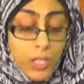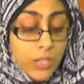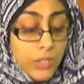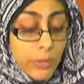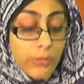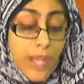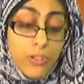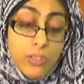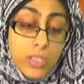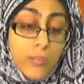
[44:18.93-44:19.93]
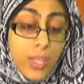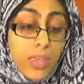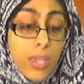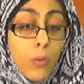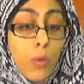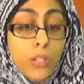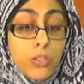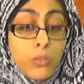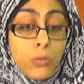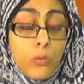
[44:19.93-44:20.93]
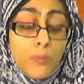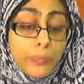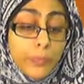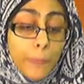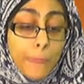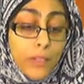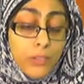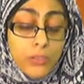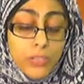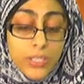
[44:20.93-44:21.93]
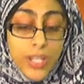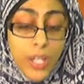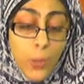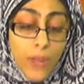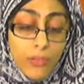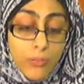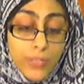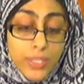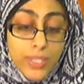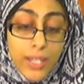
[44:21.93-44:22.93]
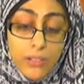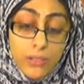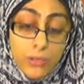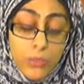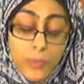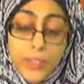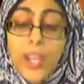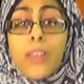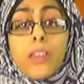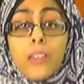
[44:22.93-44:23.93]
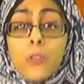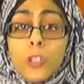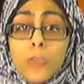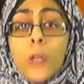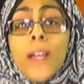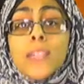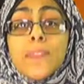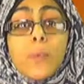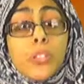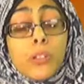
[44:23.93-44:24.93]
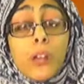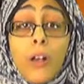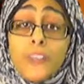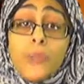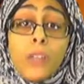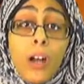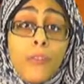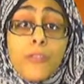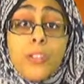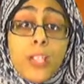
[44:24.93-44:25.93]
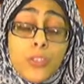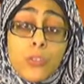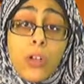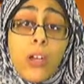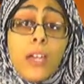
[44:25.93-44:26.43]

So that's just something that I wanted to just take away from this, that you can be elegant, you can be graceful, but you can also be confident and strong